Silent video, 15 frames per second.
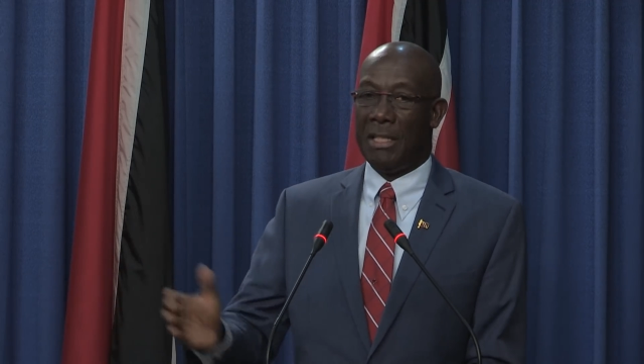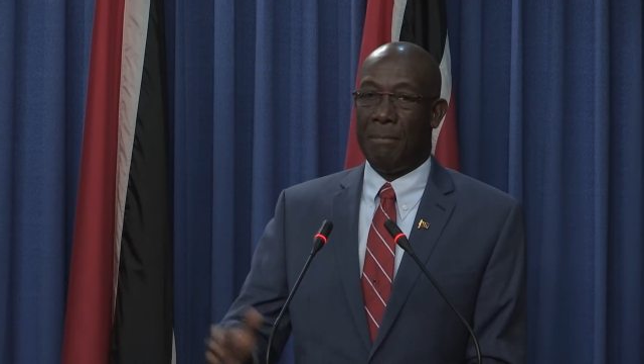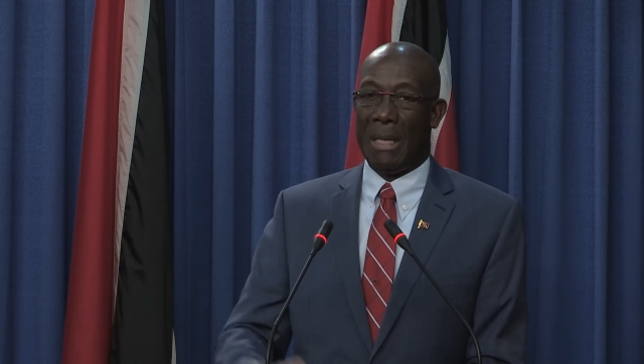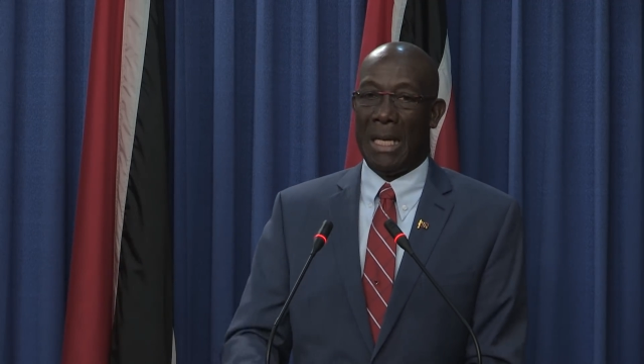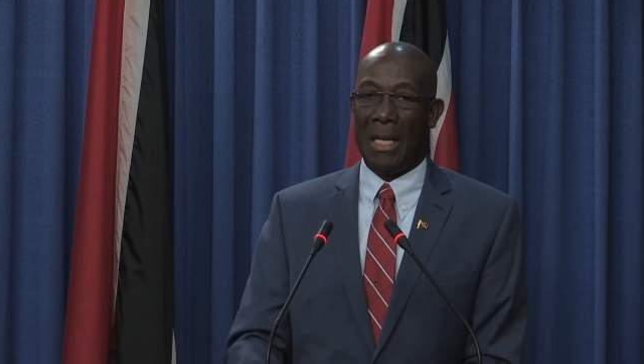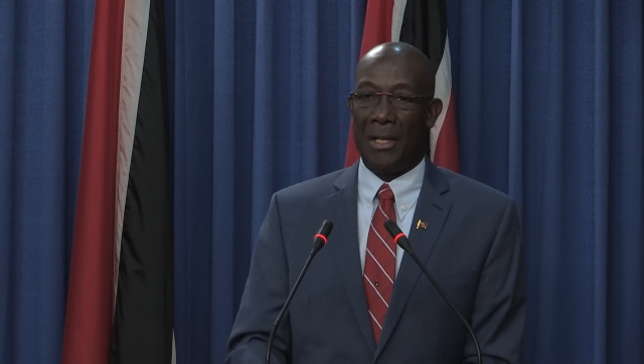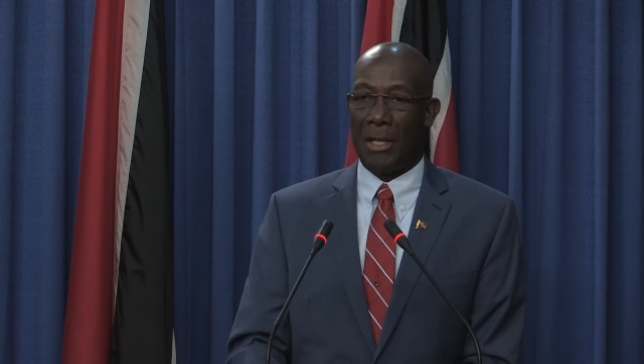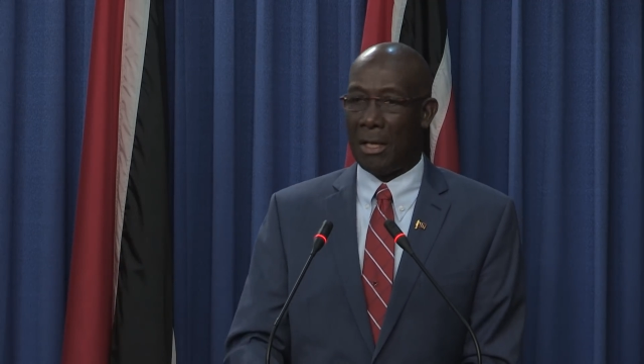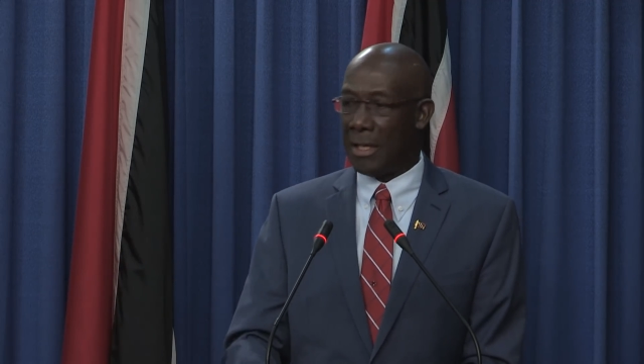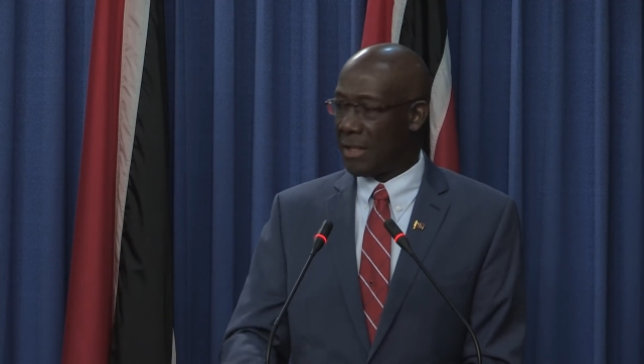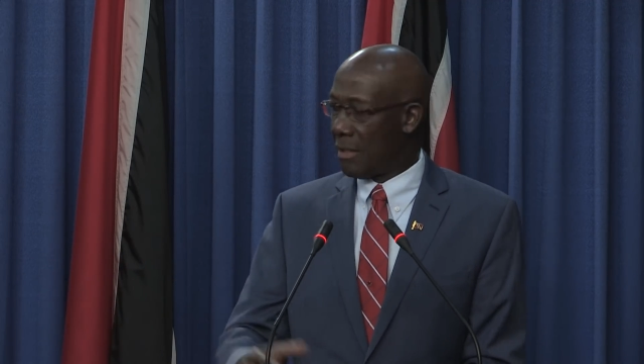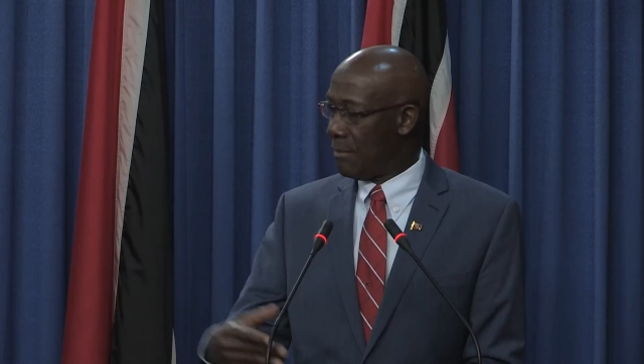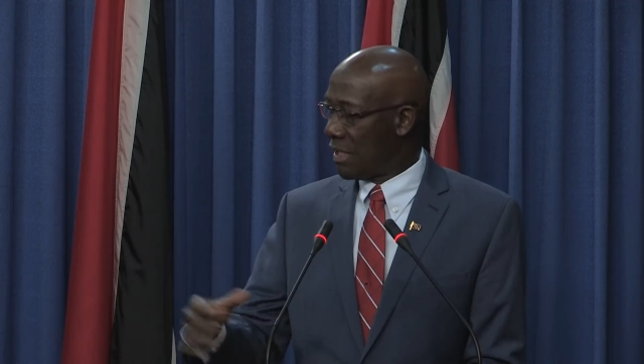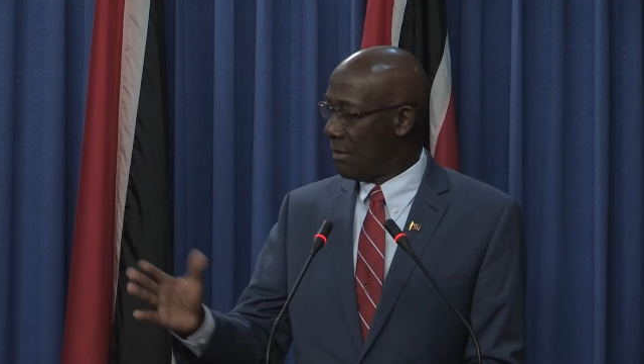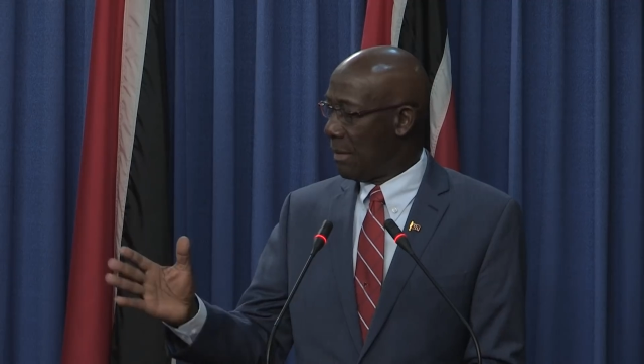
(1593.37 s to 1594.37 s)
million,
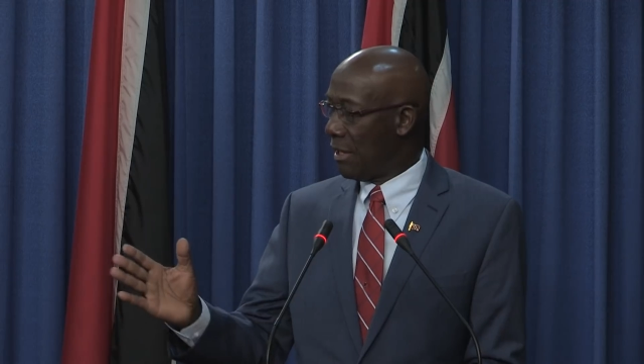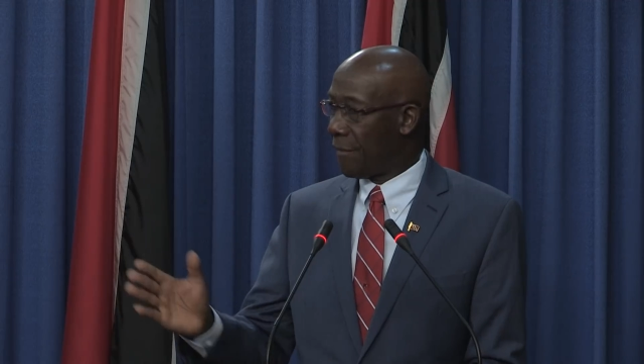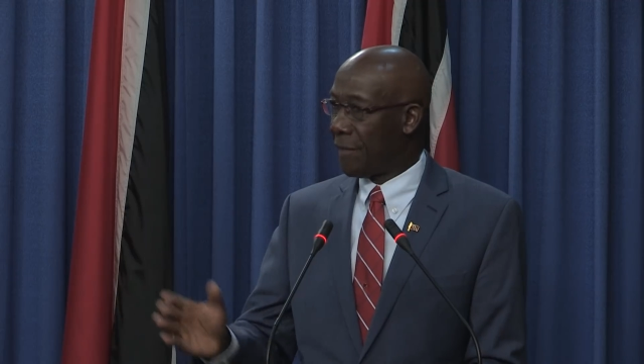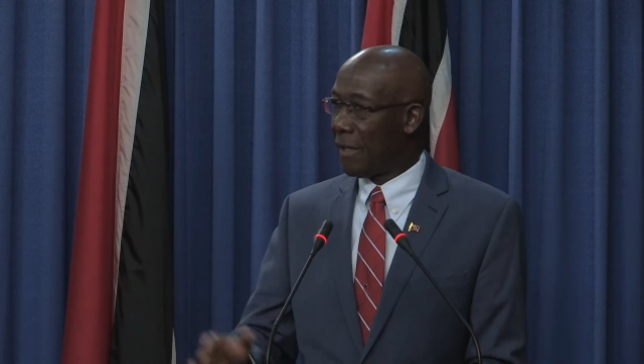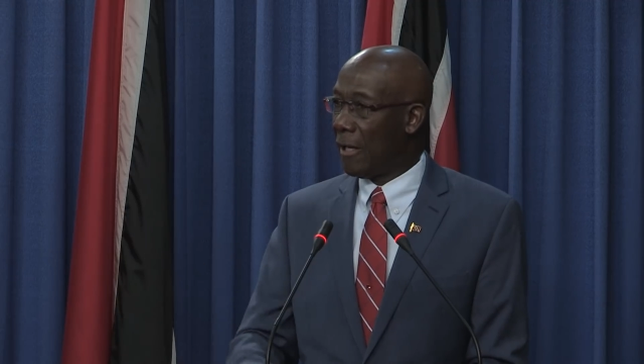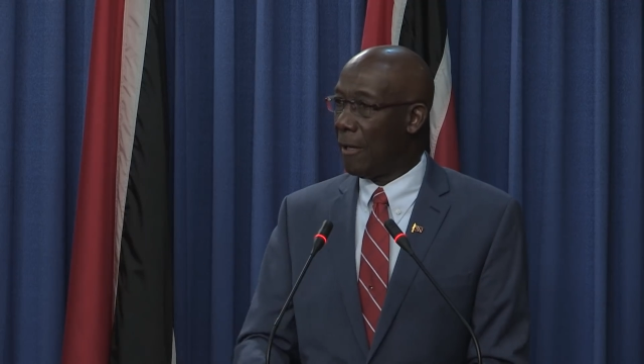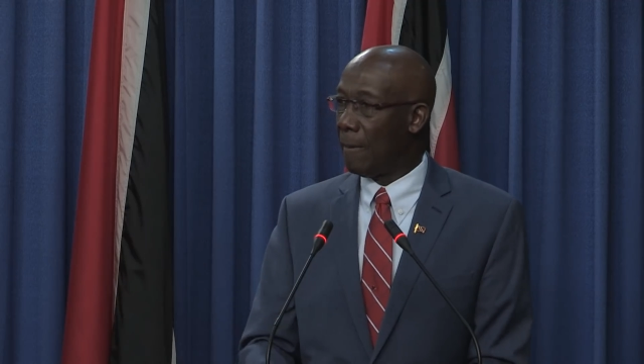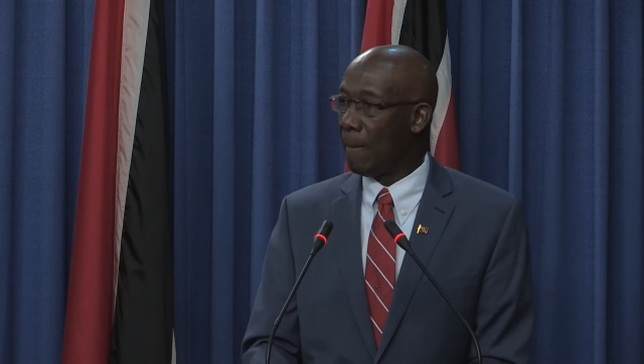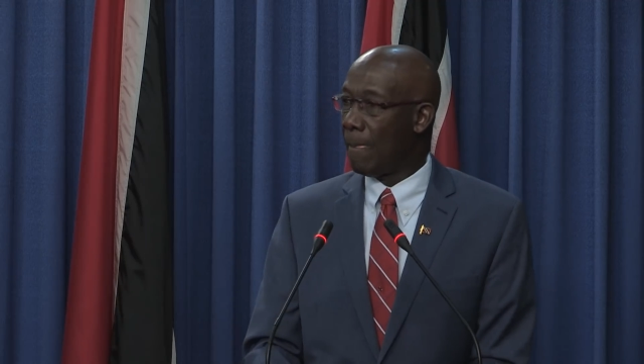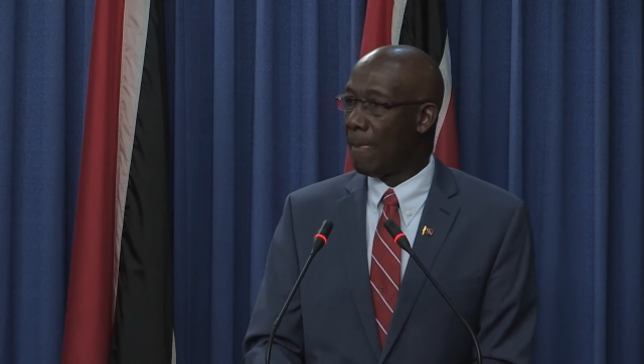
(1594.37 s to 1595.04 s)
some similar figure.